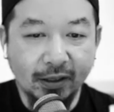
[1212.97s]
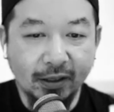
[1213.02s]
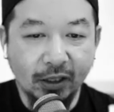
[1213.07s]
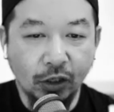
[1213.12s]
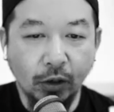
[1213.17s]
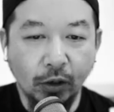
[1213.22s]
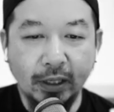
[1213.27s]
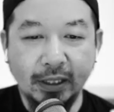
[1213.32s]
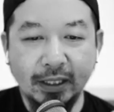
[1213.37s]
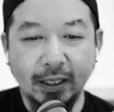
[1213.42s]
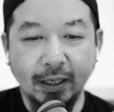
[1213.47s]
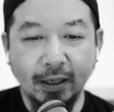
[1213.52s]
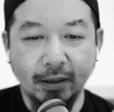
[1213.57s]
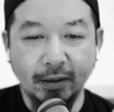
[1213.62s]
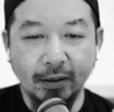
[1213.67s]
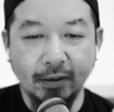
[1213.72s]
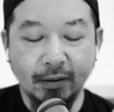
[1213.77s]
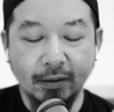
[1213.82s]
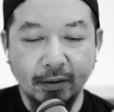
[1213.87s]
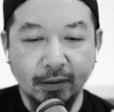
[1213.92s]
You know, it
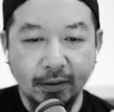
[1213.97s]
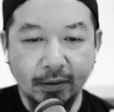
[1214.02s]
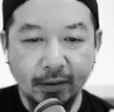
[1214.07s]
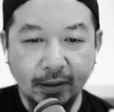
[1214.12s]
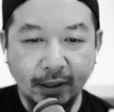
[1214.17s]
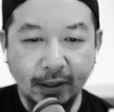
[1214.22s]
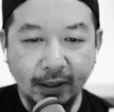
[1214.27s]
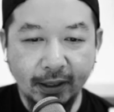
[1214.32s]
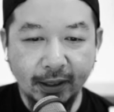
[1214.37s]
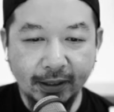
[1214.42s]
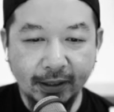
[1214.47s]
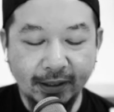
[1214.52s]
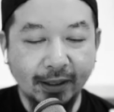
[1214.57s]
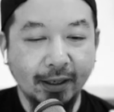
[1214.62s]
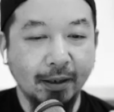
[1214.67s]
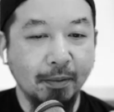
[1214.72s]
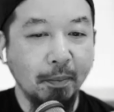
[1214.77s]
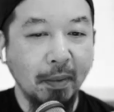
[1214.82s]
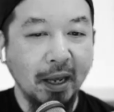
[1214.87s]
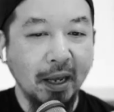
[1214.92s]
didn't
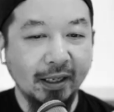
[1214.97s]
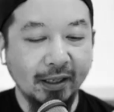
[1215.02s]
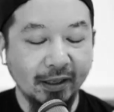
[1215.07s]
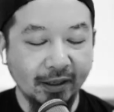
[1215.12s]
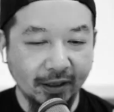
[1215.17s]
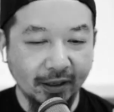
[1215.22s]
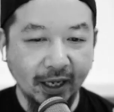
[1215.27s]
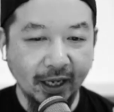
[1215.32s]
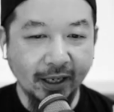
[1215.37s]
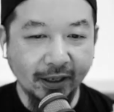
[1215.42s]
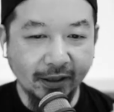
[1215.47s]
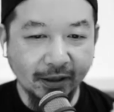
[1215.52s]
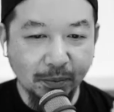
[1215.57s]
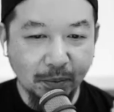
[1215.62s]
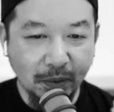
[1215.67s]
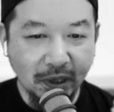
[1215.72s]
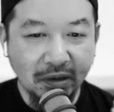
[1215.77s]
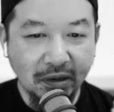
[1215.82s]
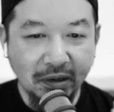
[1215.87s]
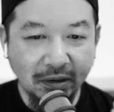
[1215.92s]
make it like
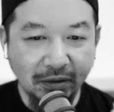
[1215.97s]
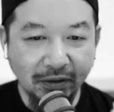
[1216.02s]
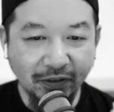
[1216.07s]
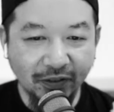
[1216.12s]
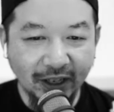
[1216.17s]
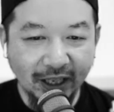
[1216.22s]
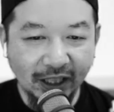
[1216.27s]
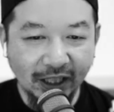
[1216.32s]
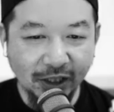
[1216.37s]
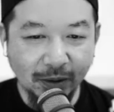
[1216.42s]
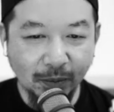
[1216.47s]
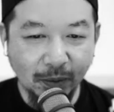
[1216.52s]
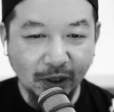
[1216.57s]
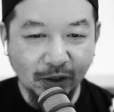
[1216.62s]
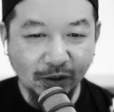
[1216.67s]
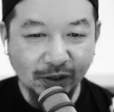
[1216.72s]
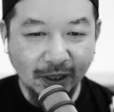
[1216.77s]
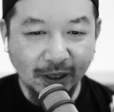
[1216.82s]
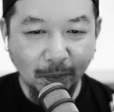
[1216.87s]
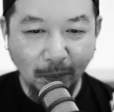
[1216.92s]
mirror reflection
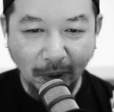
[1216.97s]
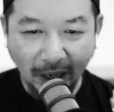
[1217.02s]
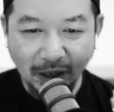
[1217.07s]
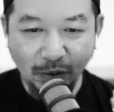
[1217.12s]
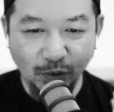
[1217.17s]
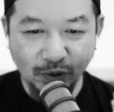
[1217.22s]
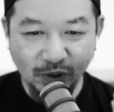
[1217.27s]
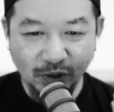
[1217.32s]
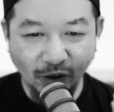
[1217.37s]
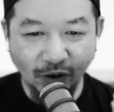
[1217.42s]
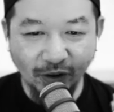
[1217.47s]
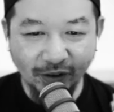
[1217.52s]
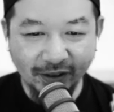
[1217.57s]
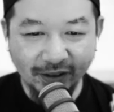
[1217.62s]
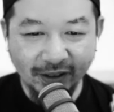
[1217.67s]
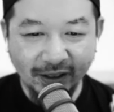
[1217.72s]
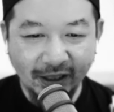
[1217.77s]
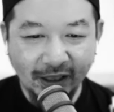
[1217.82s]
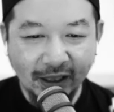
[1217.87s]
because the paint was gone.